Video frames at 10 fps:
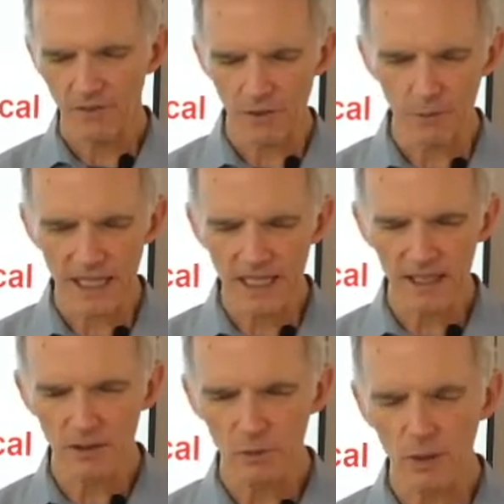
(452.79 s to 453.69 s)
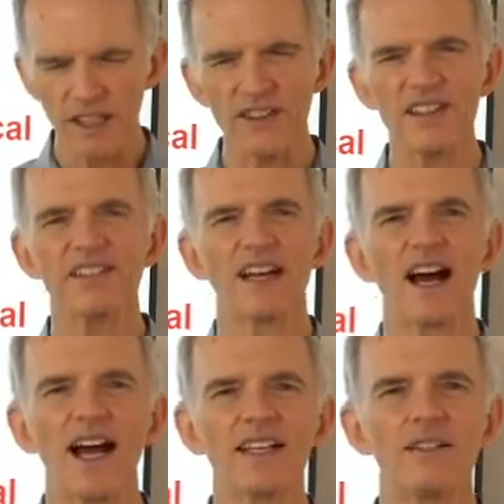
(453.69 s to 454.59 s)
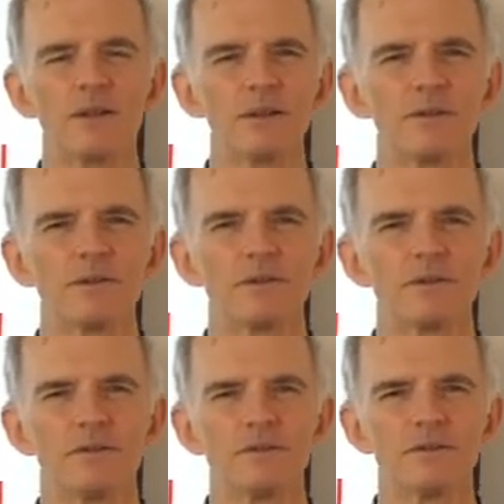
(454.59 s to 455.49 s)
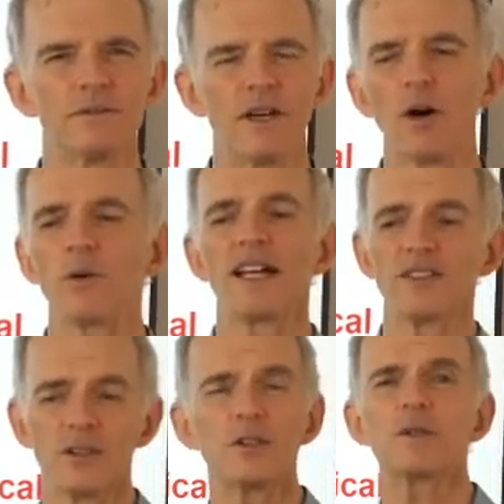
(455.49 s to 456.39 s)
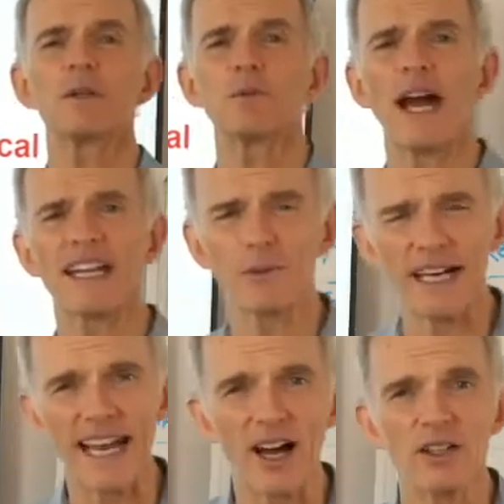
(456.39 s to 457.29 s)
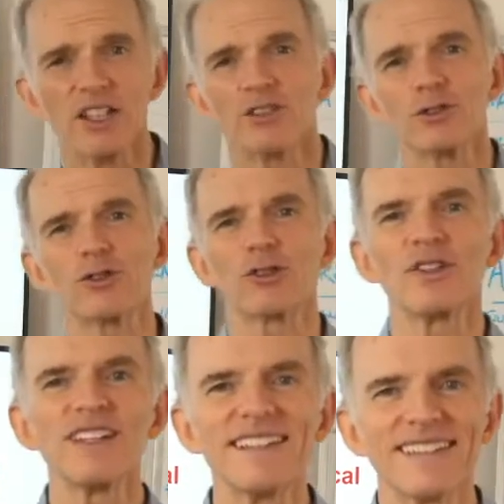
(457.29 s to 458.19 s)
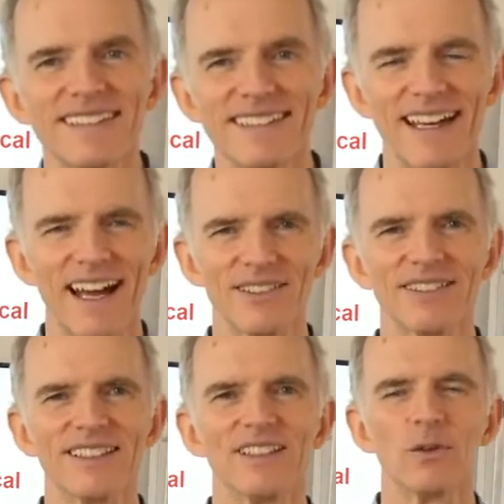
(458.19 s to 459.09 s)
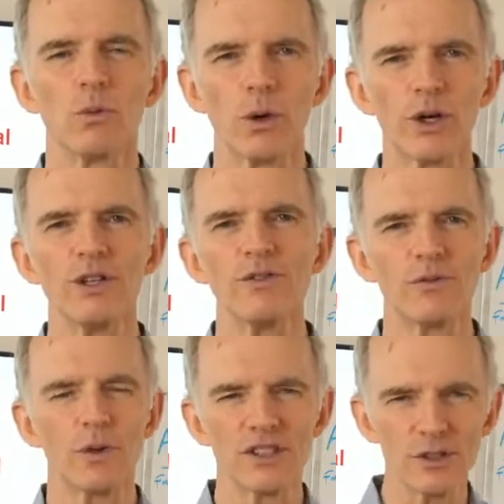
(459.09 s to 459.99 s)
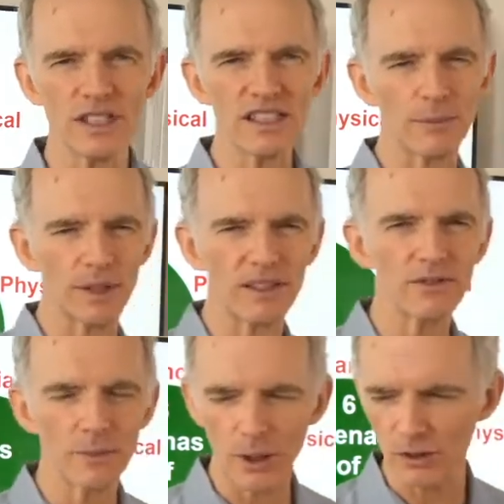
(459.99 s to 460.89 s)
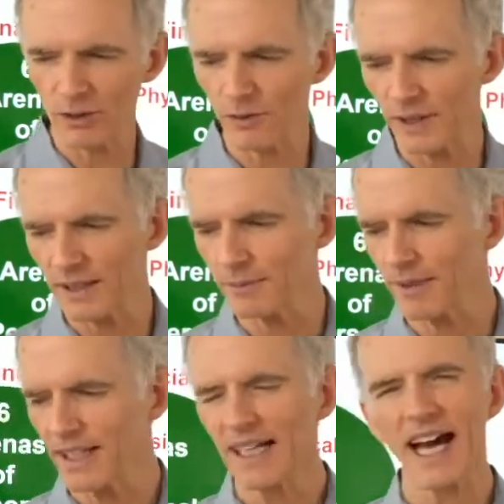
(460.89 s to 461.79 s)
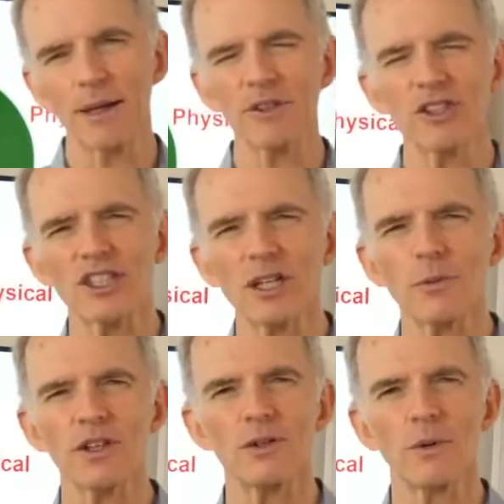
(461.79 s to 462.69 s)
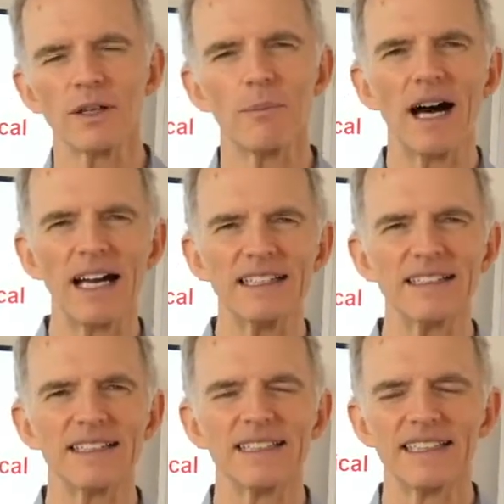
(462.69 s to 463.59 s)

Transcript: For me, one of the things that I do, oh, and you should be writing right now, so journal these things down. Where do you, what's your discipline for emotional freedom? I'm going to share with you one of mine